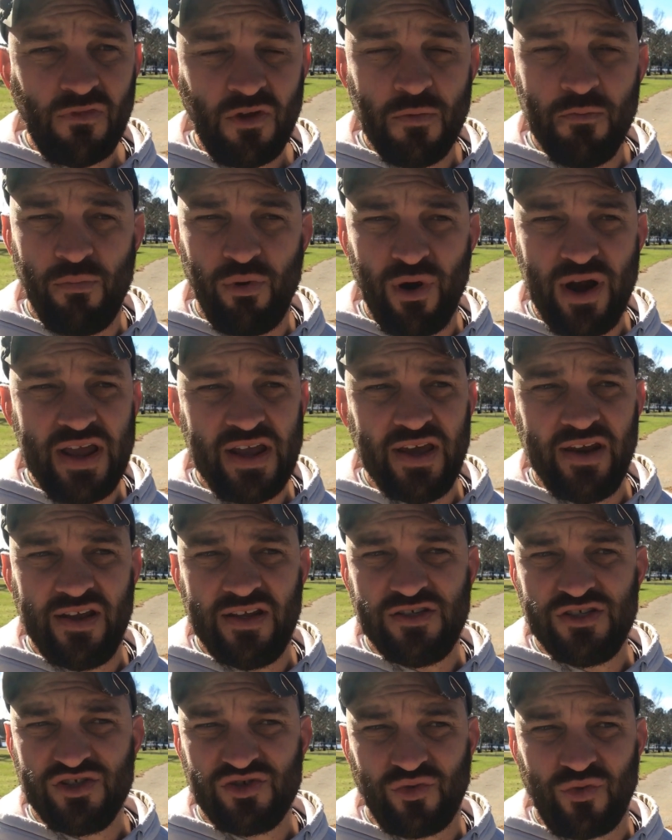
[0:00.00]
bring it
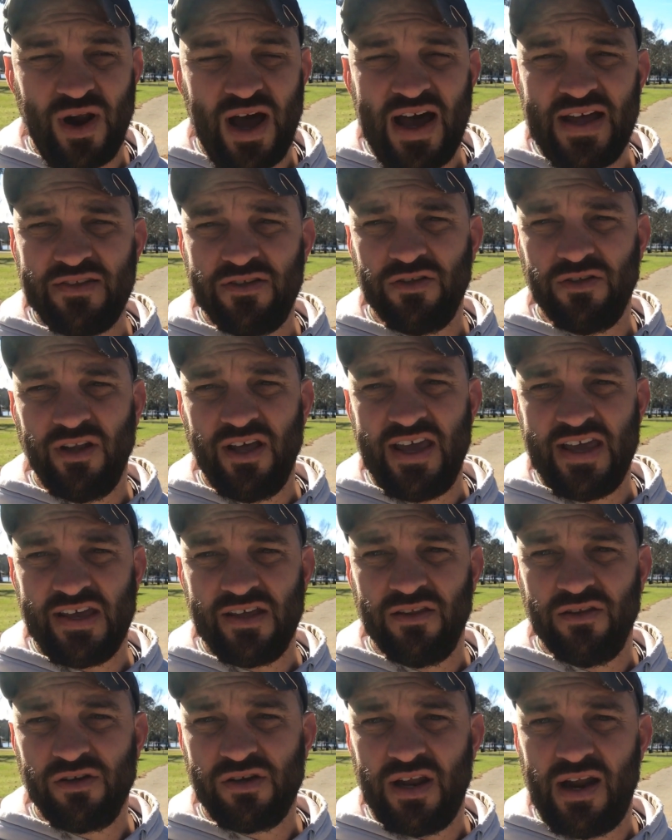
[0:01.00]
and just ride the lake
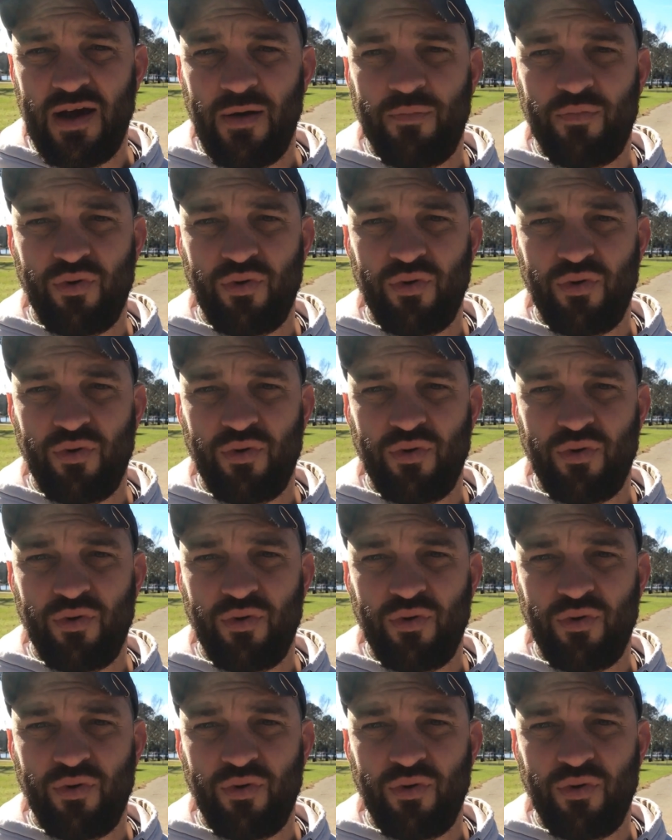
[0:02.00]
and look at how